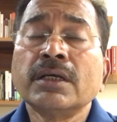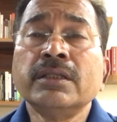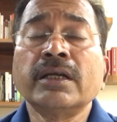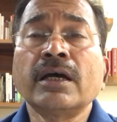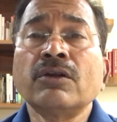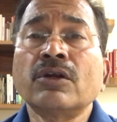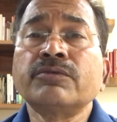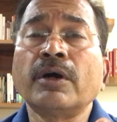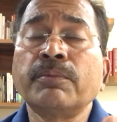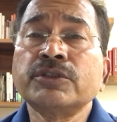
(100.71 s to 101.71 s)
there are a lot
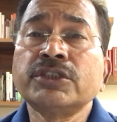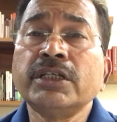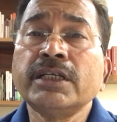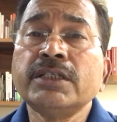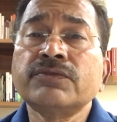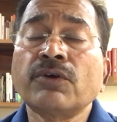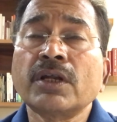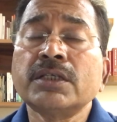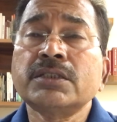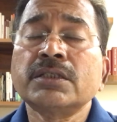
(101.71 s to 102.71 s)
of opportunities for
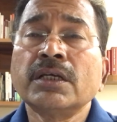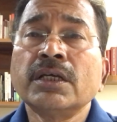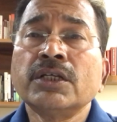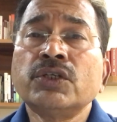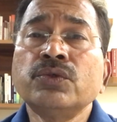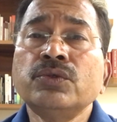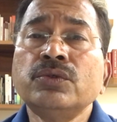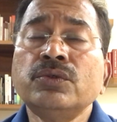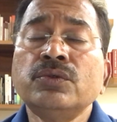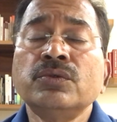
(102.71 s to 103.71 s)
us
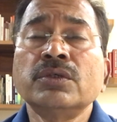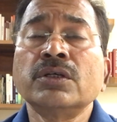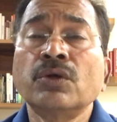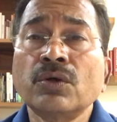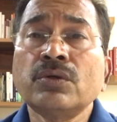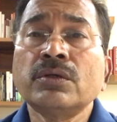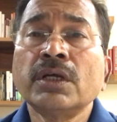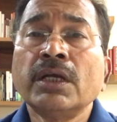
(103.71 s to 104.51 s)
to grow,